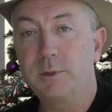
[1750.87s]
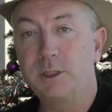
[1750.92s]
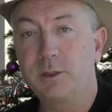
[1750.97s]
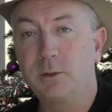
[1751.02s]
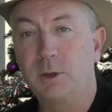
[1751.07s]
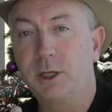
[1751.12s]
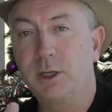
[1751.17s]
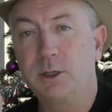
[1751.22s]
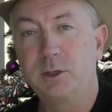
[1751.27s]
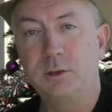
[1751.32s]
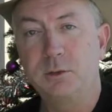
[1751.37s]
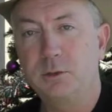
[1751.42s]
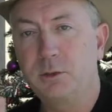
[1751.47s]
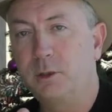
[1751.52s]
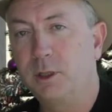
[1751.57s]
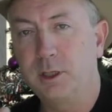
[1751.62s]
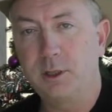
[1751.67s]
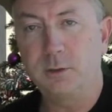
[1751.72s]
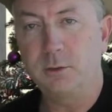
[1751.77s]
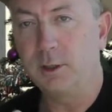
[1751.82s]
so I couldn't
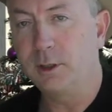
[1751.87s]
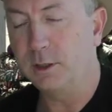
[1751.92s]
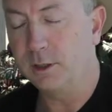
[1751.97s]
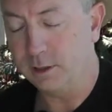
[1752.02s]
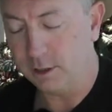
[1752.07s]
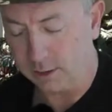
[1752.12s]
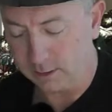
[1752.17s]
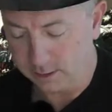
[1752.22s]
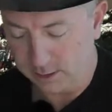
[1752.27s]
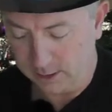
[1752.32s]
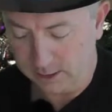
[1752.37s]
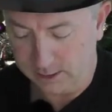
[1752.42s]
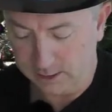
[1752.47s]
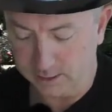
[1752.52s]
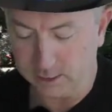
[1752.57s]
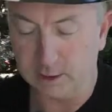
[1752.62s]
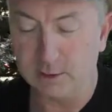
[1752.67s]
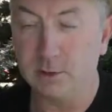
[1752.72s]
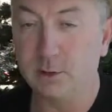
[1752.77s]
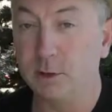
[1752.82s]
really do a, a
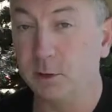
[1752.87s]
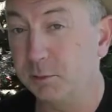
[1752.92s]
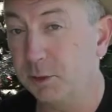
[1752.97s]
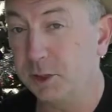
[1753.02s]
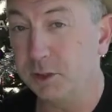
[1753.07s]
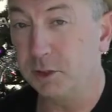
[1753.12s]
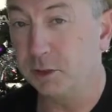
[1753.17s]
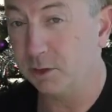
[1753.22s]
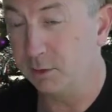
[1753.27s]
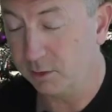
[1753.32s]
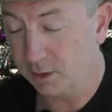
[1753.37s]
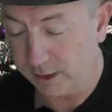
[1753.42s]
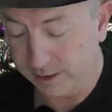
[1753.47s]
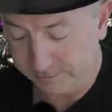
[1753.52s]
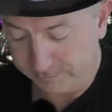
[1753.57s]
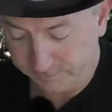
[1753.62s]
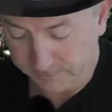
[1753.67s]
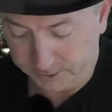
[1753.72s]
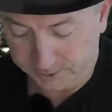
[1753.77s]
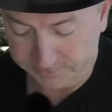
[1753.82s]
tie-in. I told him he should do
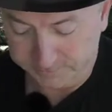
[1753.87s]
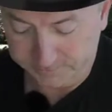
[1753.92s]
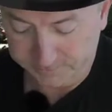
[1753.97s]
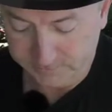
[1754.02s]
that, but